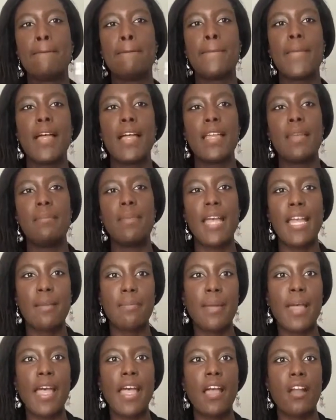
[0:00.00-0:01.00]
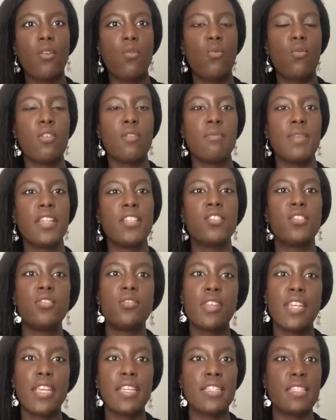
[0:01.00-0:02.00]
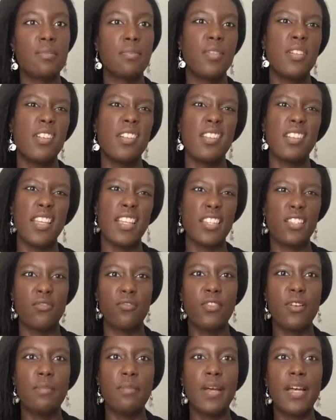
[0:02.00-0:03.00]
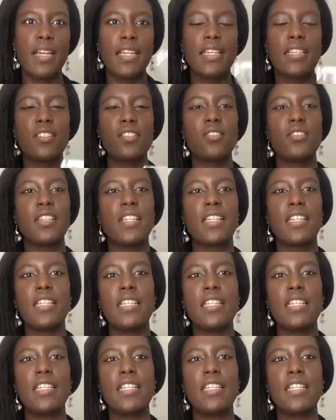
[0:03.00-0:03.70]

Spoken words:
my backpack or my suitcase. I put it in like the front pocket so that I